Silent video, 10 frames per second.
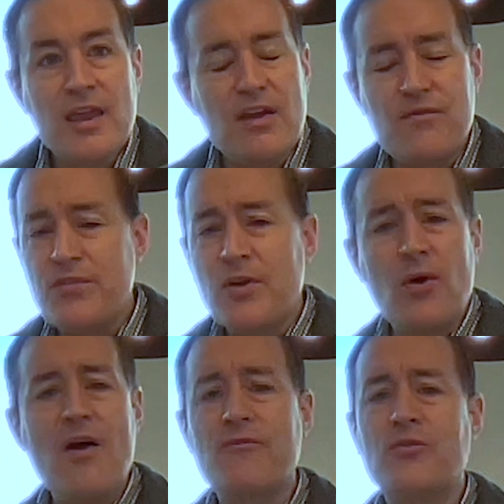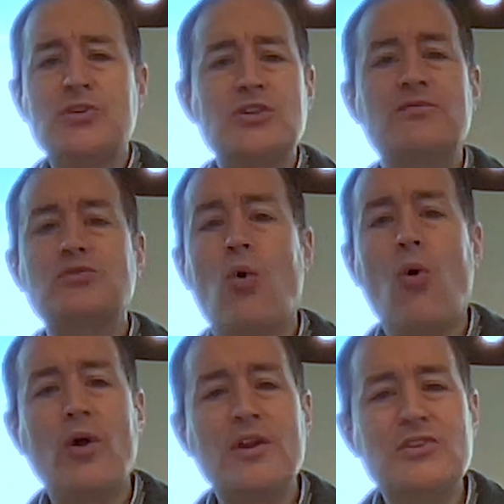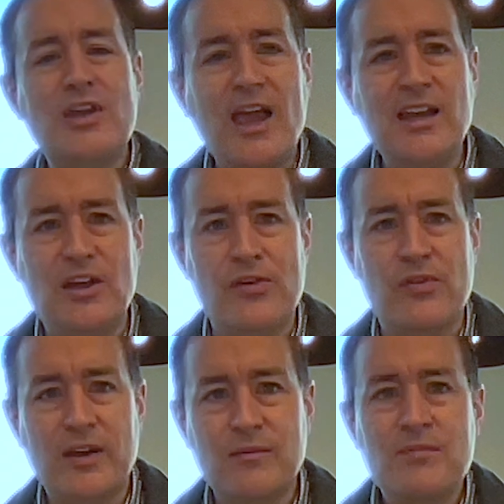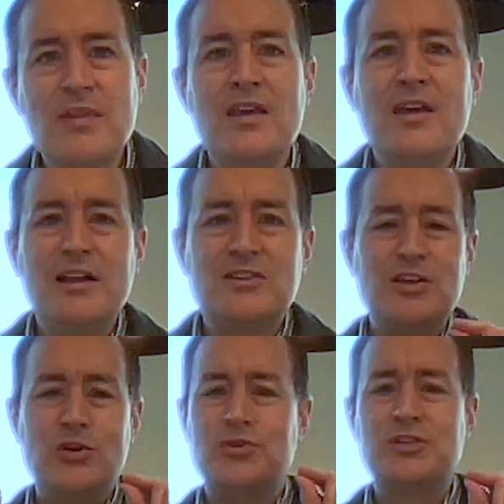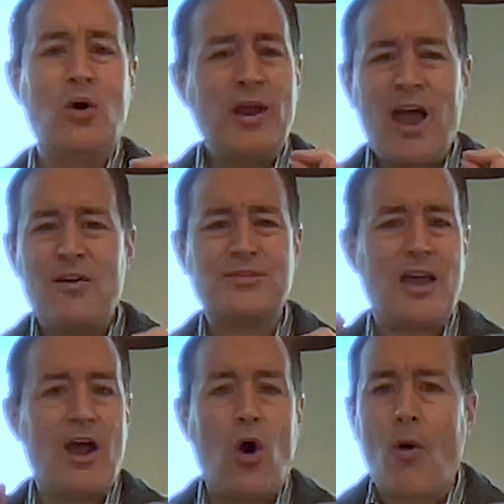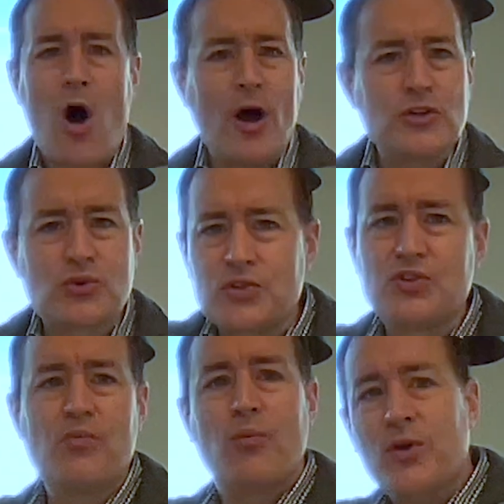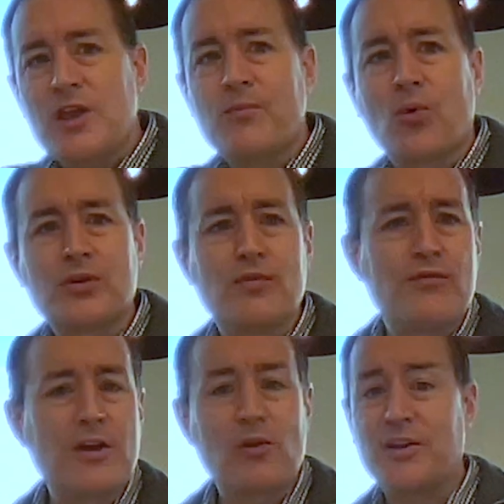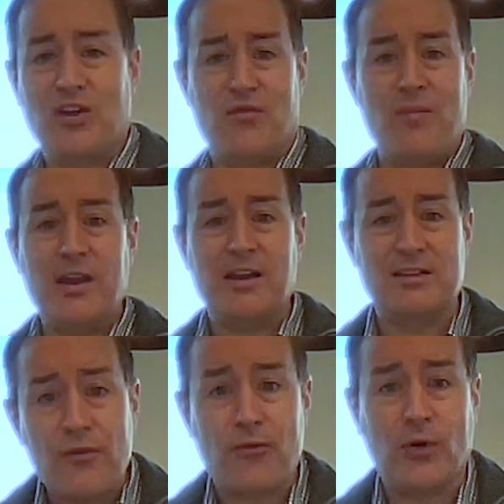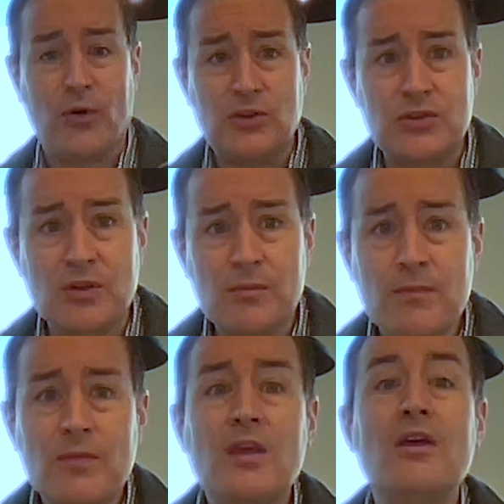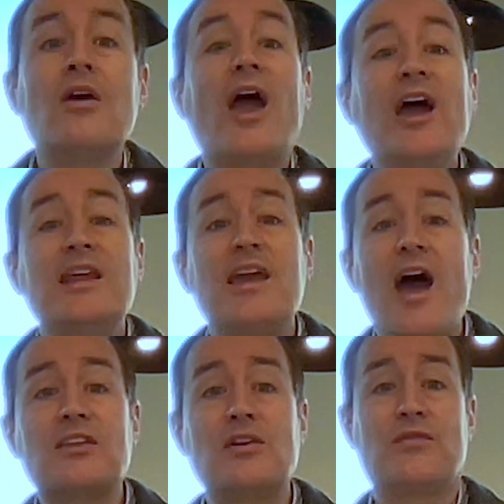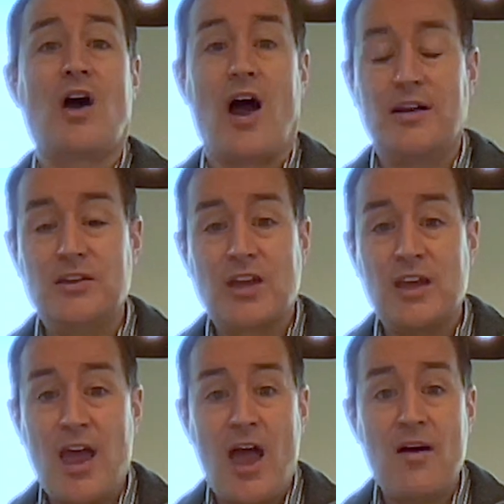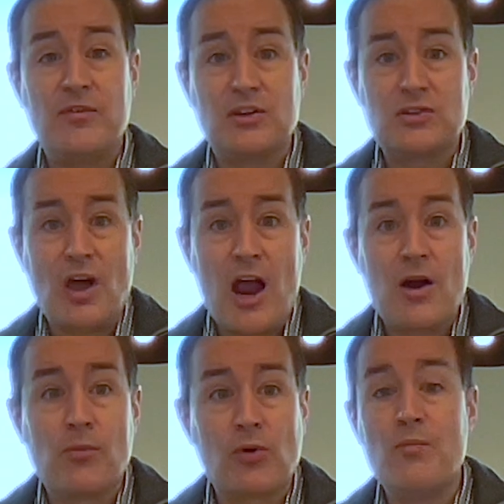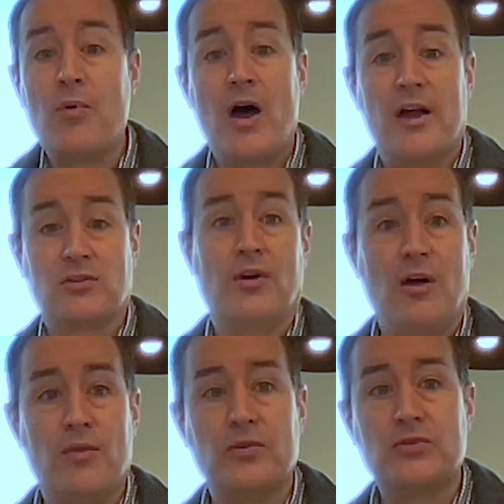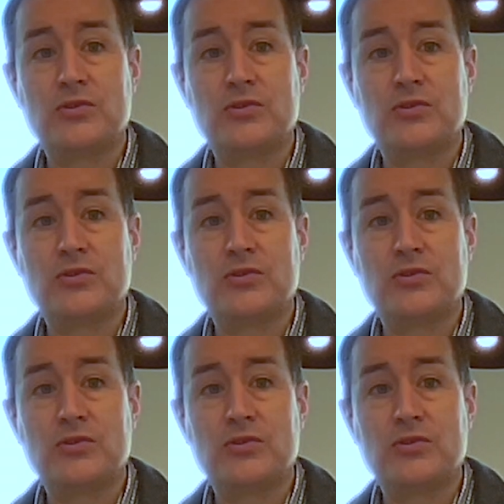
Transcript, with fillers: If their efforts have taught us anything, it's that you don't have to help hundreds of people to feel like you've made a difference any act of kindness can have a desirable impact on others.